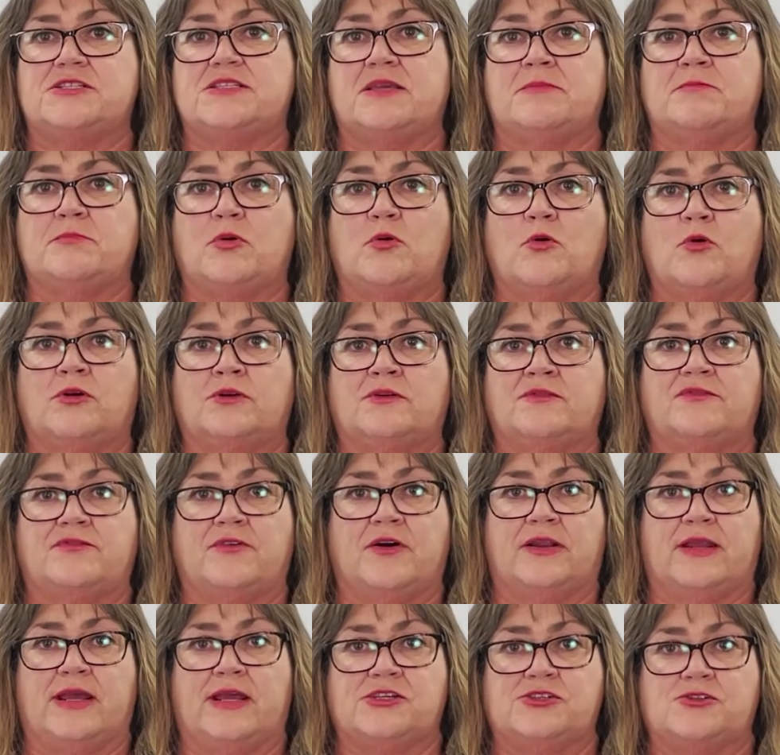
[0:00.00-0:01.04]
important
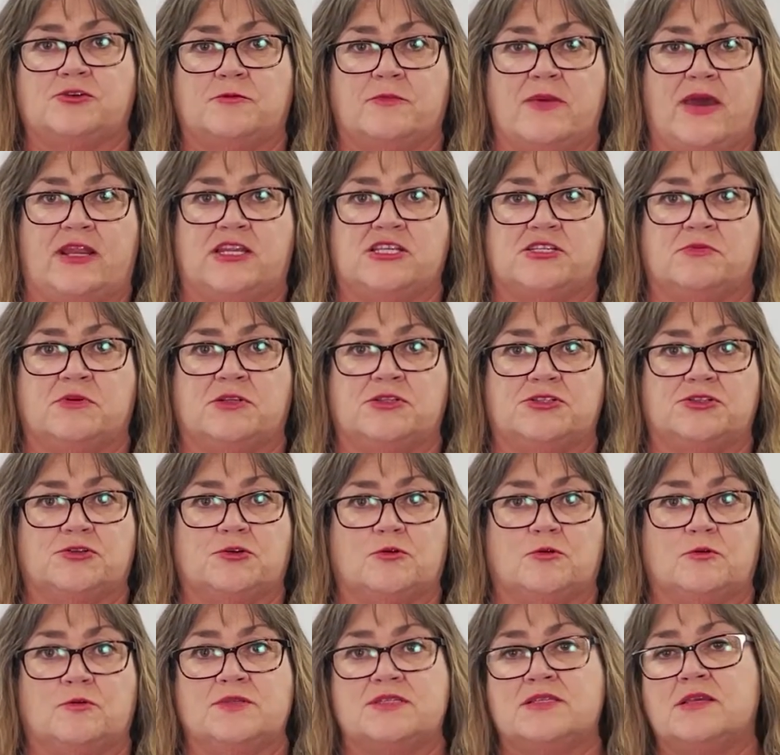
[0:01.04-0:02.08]
financial management
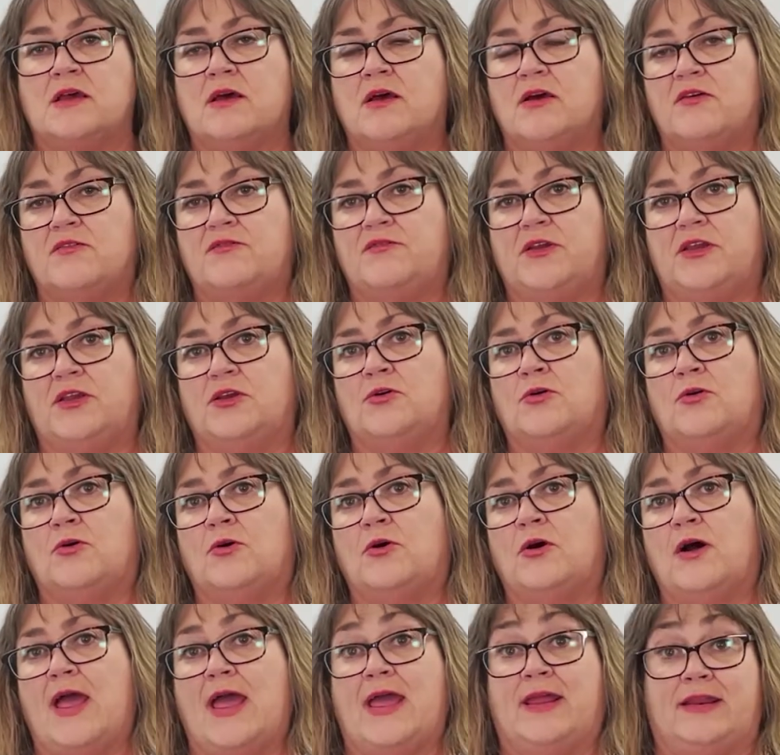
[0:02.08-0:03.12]
tools for
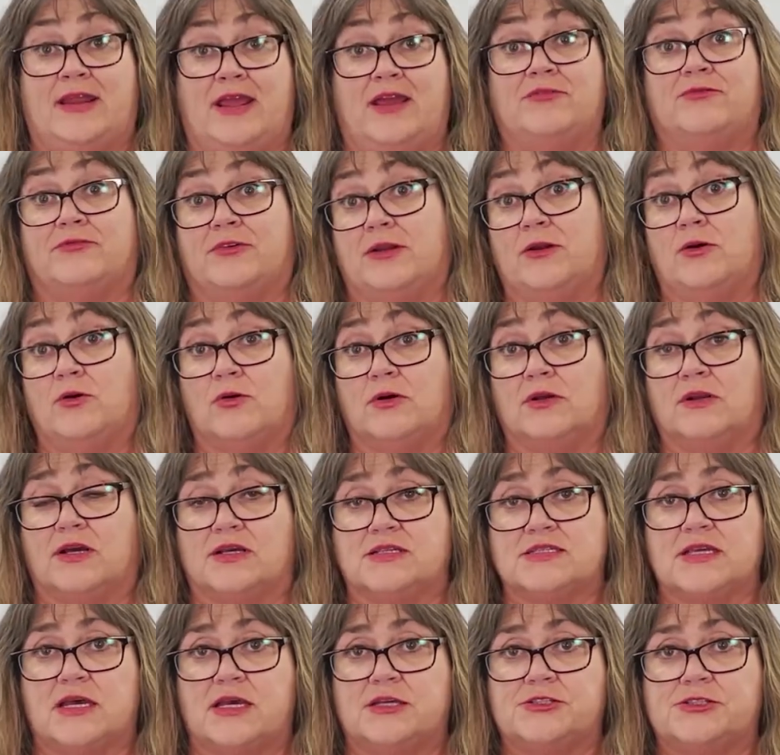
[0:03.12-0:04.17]
your and every
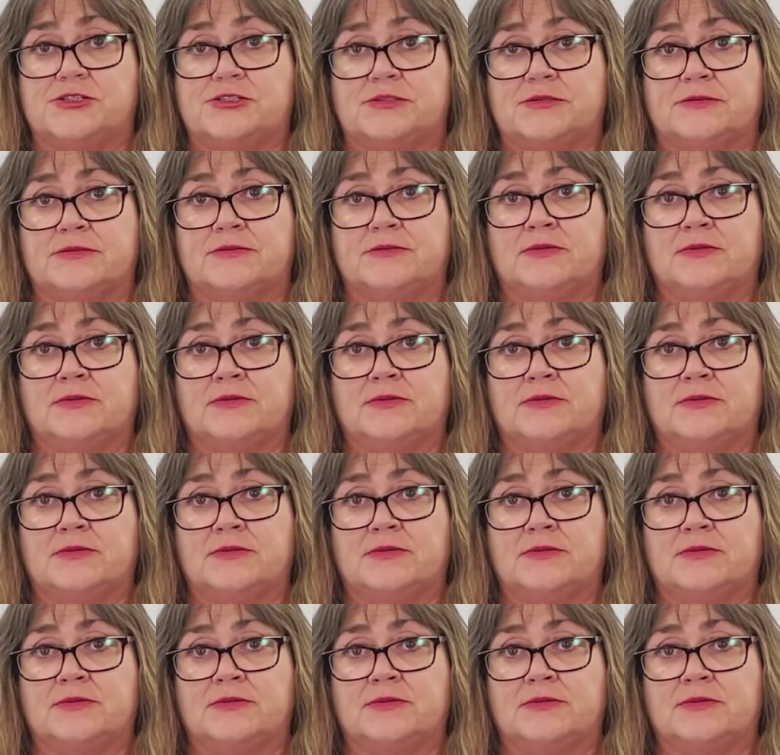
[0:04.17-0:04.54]
organisation?